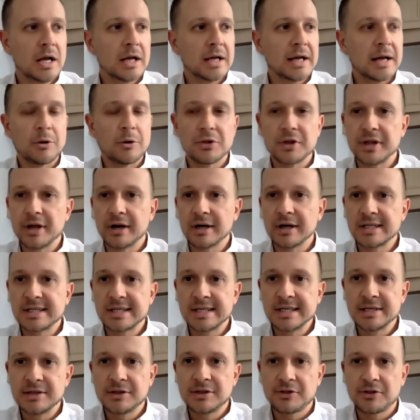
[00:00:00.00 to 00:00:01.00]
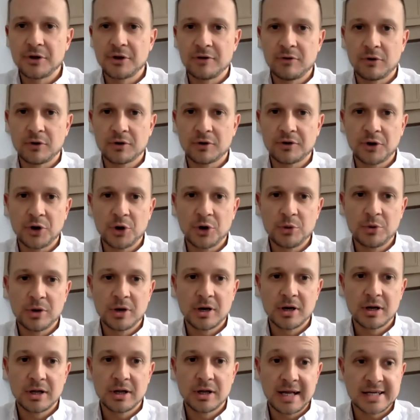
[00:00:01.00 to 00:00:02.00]
Now, on the 19th of
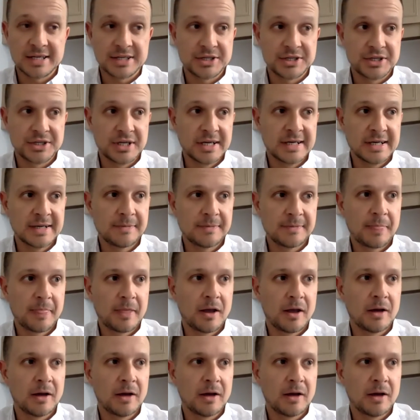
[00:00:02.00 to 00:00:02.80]
October last year,